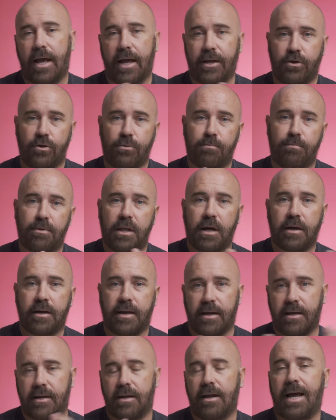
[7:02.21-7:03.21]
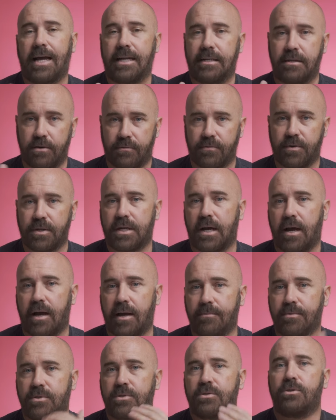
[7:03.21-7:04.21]
and you pluck it at different
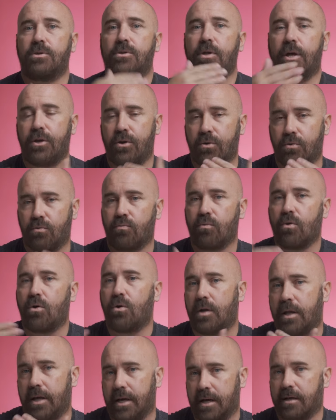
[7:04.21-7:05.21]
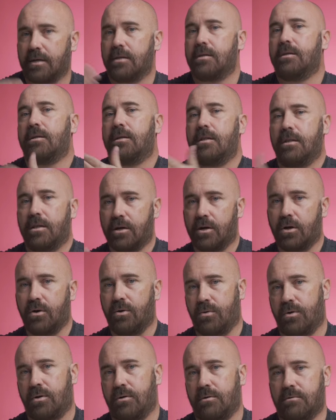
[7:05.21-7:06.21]
times so that you're rolling the
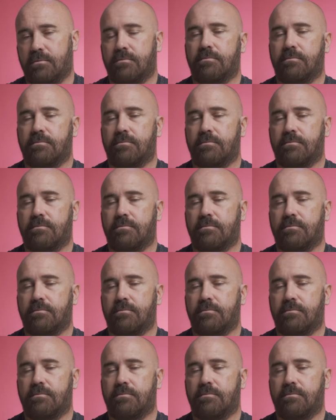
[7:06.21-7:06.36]
coat.